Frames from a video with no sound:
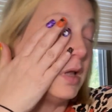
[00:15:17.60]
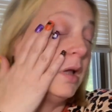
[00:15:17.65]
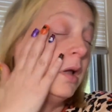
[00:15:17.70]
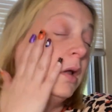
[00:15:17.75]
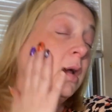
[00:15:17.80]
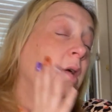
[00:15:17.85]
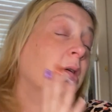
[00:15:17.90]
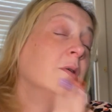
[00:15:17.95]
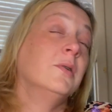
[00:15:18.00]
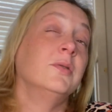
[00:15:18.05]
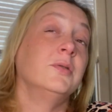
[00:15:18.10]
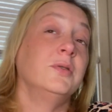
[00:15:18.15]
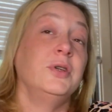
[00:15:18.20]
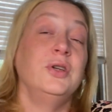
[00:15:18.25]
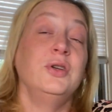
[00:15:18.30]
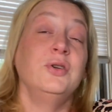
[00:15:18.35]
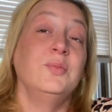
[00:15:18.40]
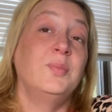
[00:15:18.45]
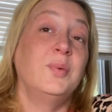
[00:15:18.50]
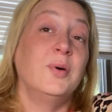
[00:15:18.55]
Oh,
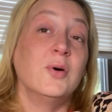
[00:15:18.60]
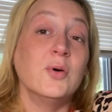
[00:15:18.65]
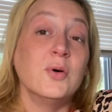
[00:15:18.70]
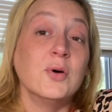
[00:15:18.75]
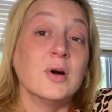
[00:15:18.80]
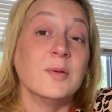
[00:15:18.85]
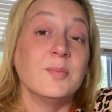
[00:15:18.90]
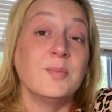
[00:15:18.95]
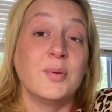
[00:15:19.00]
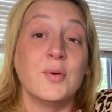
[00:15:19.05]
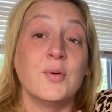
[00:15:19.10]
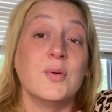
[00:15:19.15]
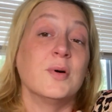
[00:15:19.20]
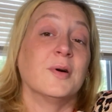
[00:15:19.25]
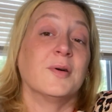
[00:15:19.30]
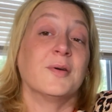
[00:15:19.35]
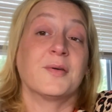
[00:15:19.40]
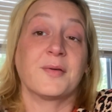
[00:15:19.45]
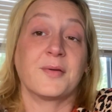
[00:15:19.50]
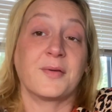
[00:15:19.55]
you poor,
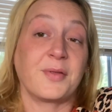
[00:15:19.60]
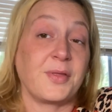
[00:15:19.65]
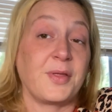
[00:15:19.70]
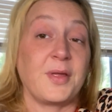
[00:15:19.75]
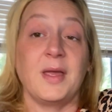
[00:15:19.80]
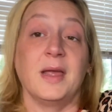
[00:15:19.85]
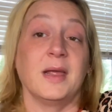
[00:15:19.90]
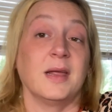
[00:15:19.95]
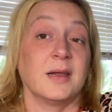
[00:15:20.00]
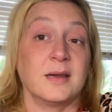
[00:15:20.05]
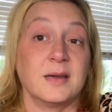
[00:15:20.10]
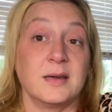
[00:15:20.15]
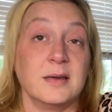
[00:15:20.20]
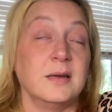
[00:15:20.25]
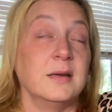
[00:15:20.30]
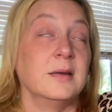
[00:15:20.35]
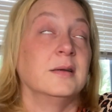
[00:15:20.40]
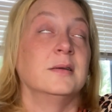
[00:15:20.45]
poor thing.